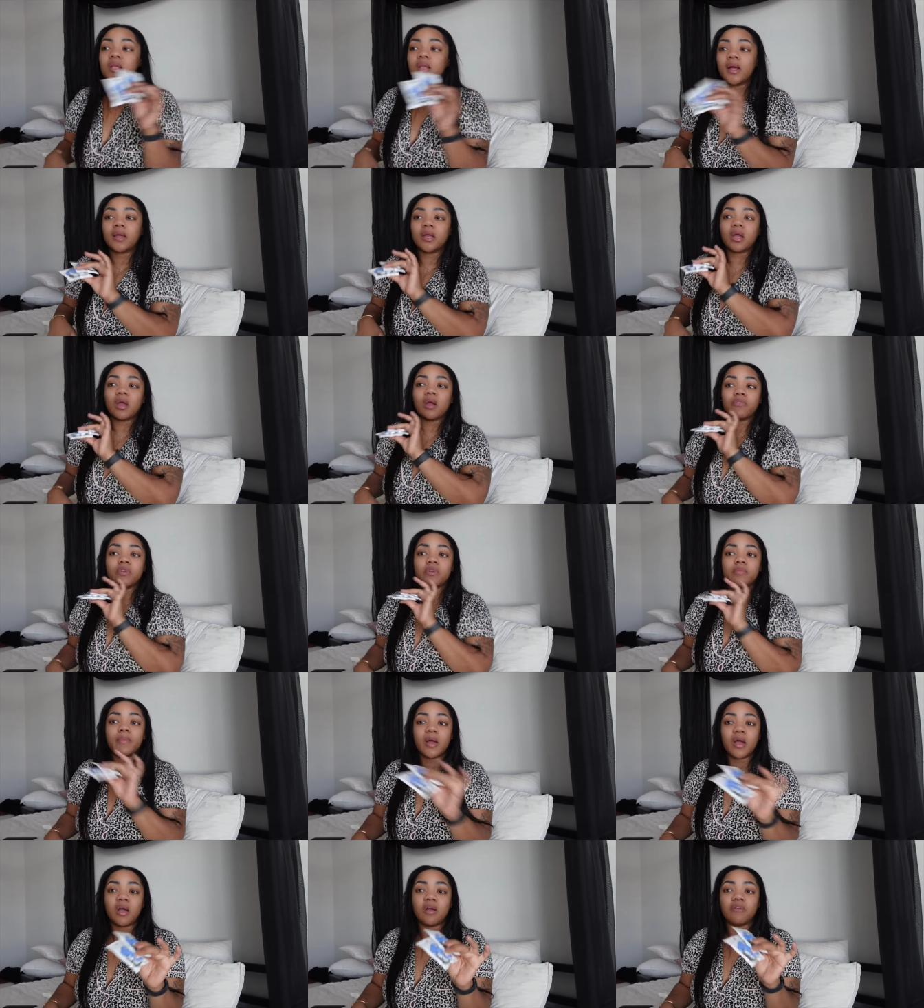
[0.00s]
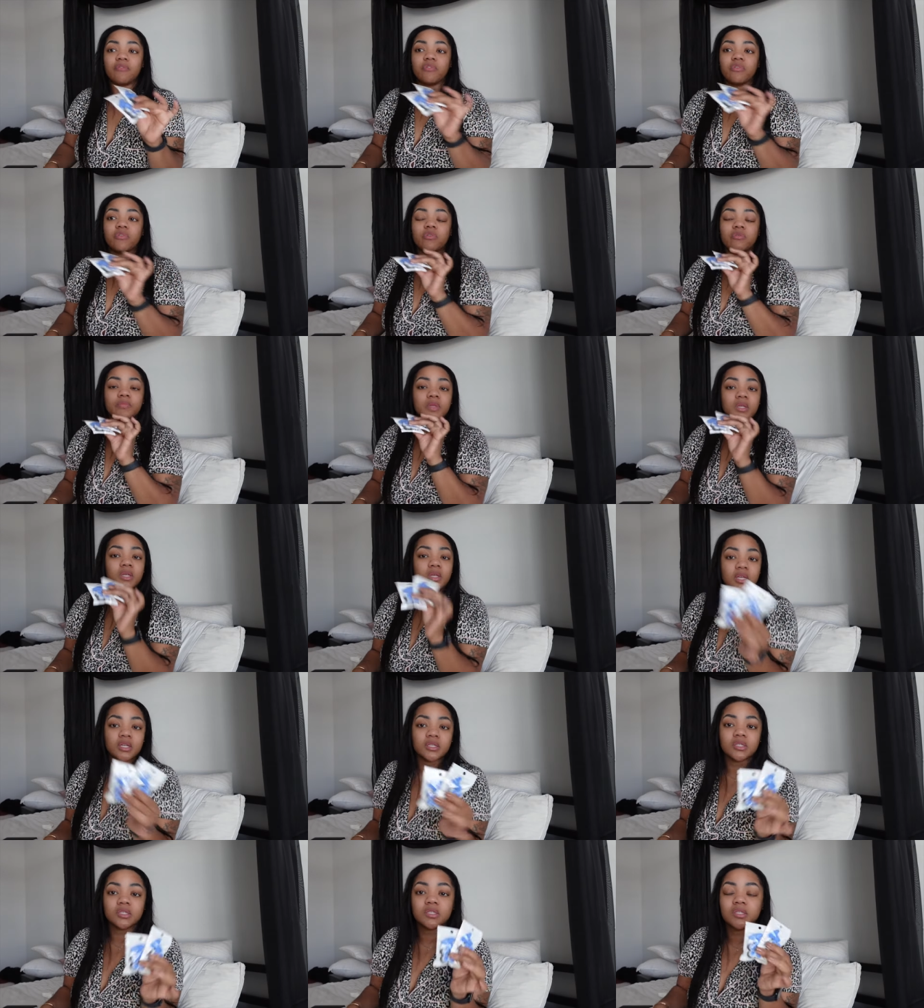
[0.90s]
like every bathroom the
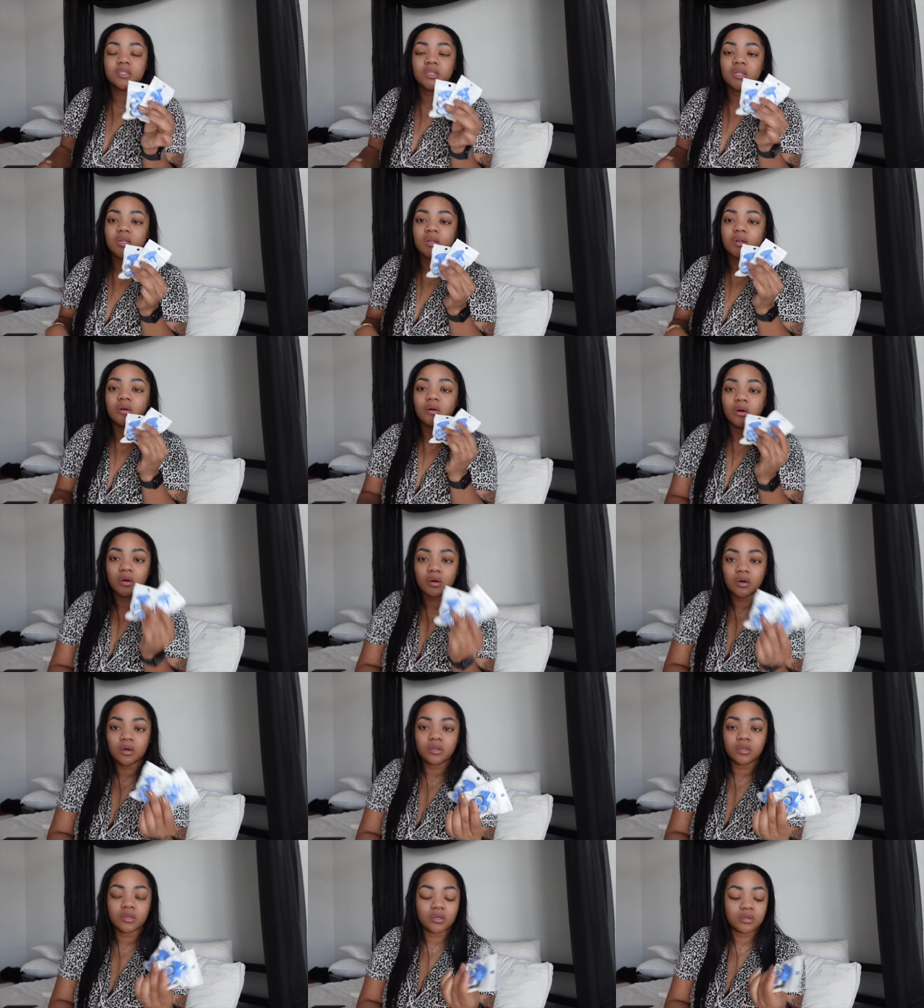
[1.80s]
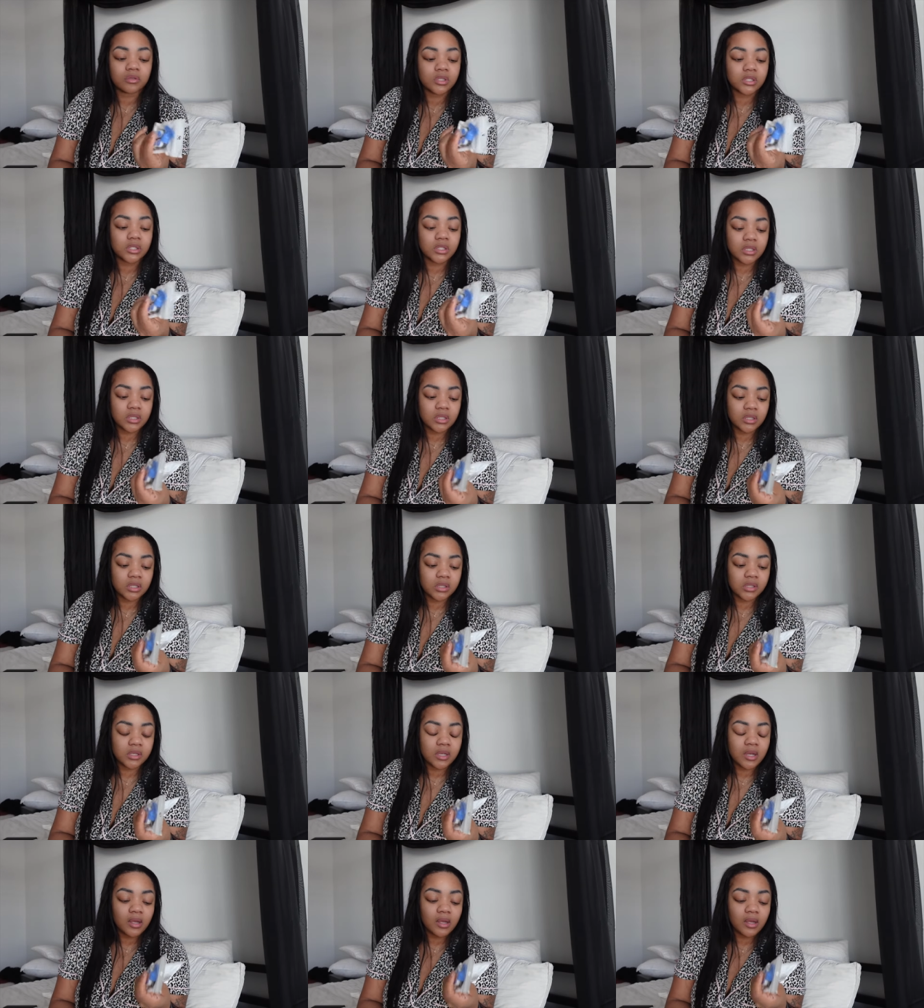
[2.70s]
kitchen sink all of those things